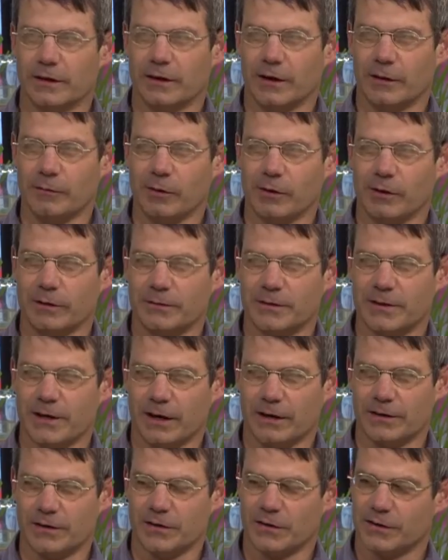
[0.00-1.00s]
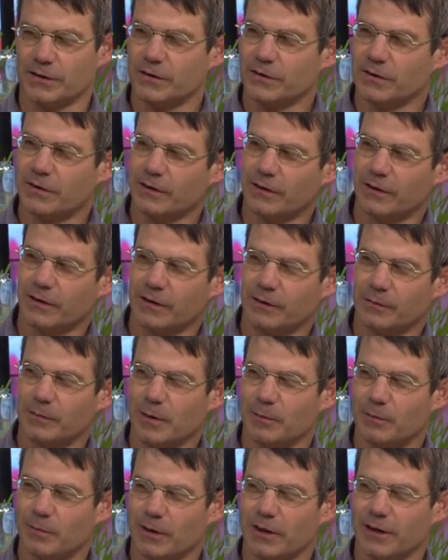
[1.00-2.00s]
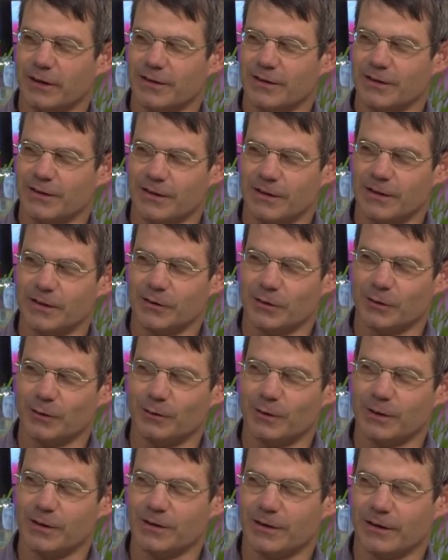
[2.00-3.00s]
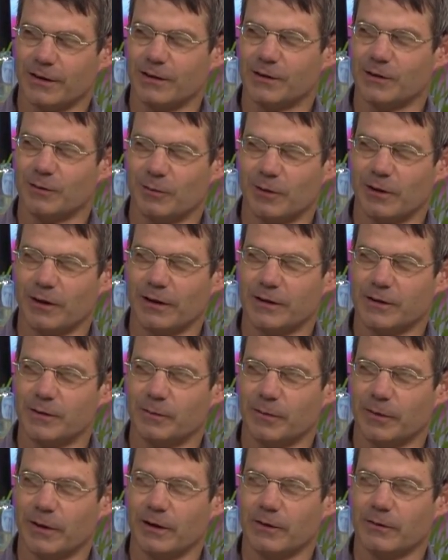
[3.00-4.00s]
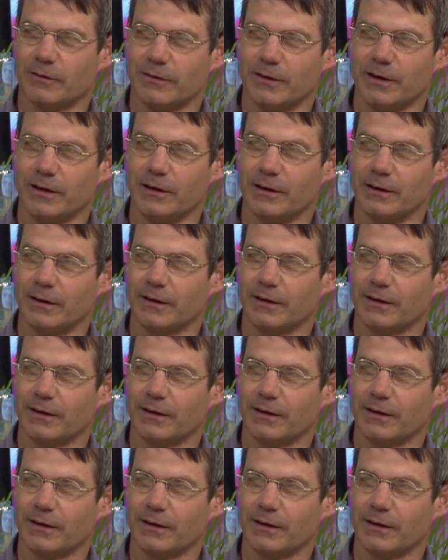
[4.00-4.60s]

number of taxes uh, applied to diesel which don't apply to paraffin,